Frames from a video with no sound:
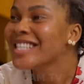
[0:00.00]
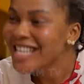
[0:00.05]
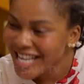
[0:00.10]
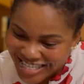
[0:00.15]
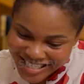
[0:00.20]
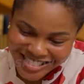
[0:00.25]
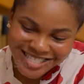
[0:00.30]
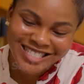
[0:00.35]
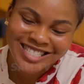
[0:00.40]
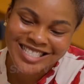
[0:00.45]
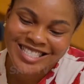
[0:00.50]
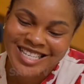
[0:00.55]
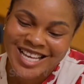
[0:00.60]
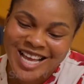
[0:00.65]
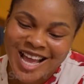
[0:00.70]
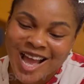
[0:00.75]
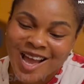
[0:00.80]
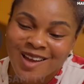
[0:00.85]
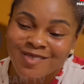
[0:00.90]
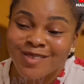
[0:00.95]
Yes.
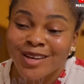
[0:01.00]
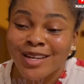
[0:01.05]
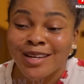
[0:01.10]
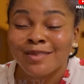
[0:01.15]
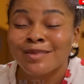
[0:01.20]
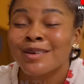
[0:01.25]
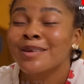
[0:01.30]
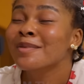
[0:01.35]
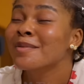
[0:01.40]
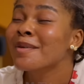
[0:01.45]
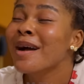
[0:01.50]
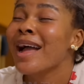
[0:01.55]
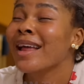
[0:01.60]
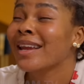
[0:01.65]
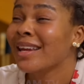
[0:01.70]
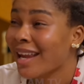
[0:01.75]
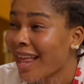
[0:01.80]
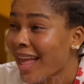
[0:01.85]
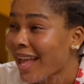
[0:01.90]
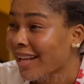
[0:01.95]
But the one where I
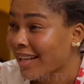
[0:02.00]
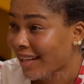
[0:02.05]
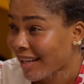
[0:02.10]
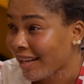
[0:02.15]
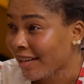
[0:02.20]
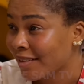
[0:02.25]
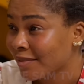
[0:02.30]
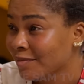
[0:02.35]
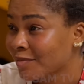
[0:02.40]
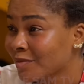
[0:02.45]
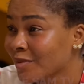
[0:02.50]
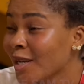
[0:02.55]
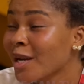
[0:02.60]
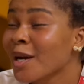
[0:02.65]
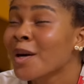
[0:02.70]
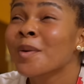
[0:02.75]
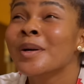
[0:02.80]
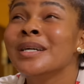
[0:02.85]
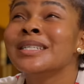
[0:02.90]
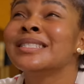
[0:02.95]
like,
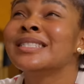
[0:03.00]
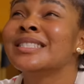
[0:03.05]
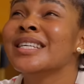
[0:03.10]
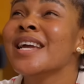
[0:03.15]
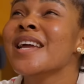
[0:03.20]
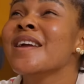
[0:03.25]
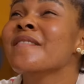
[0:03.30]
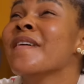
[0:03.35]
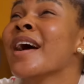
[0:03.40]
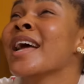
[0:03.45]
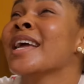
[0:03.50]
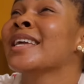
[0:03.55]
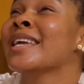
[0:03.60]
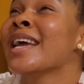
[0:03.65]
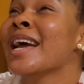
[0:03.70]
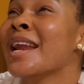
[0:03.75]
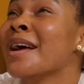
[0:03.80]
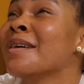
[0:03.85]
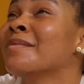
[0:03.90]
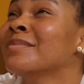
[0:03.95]
when say if I
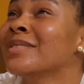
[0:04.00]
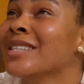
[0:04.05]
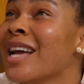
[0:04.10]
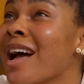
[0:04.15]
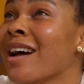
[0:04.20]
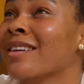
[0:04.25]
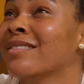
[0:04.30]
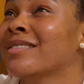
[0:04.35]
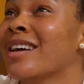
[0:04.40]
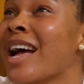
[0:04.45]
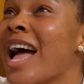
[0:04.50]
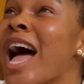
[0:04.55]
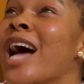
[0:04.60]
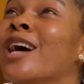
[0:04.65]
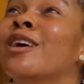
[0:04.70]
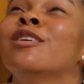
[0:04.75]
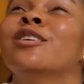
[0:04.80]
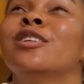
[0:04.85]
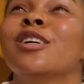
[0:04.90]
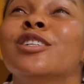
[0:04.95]
get them now, I
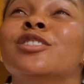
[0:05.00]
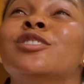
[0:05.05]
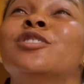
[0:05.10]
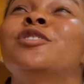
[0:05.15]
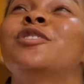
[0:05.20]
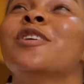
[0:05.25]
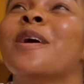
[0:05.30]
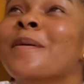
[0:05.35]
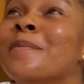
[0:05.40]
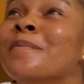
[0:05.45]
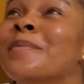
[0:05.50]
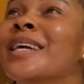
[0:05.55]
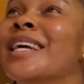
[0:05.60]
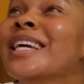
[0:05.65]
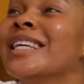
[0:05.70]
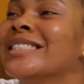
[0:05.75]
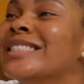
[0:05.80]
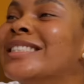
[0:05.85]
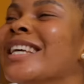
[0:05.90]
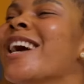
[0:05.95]
go just jump,
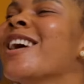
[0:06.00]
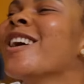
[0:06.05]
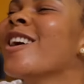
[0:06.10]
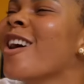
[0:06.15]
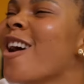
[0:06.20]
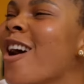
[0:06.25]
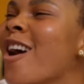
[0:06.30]
begin, thank